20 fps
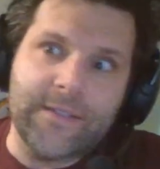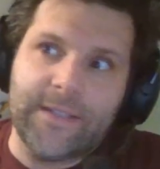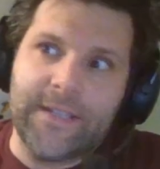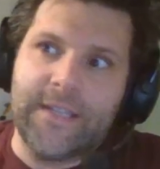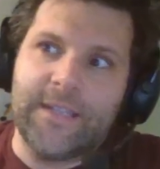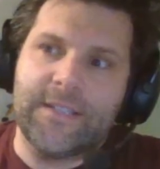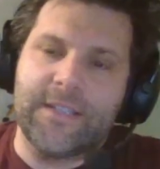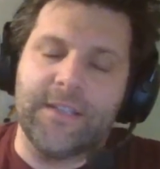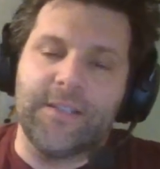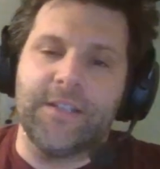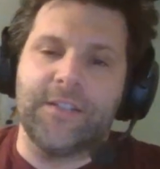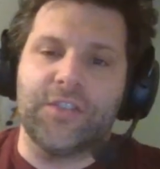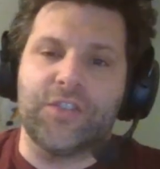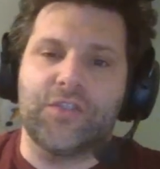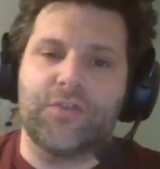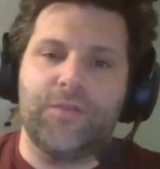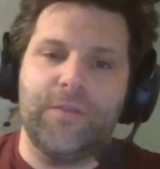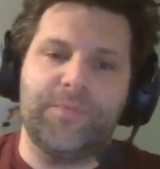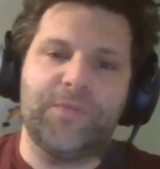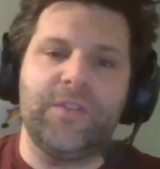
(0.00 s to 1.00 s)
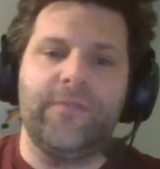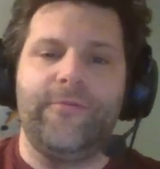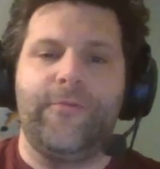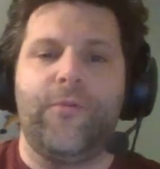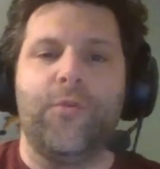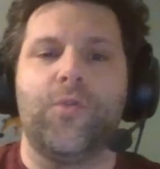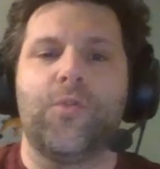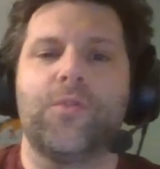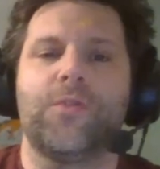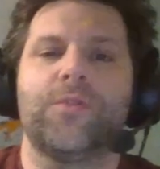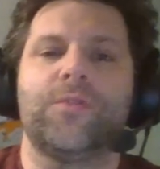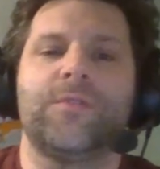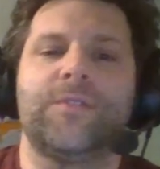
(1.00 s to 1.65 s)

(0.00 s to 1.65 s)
links in the description for